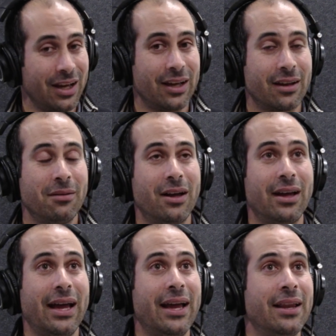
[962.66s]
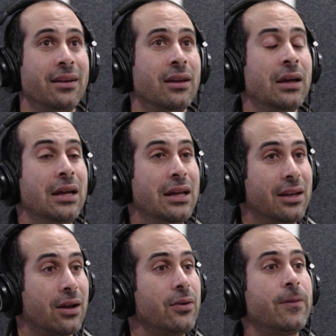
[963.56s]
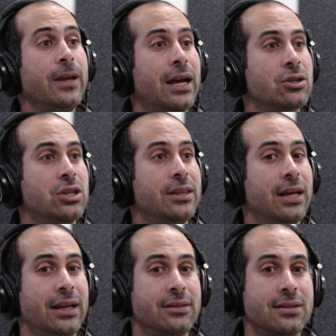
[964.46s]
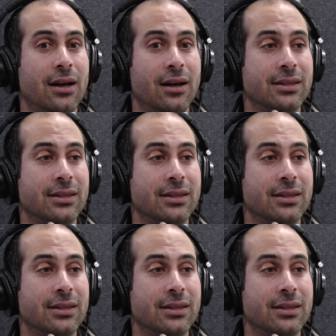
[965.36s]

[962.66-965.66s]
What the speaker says: Yeah, and the good thing actually that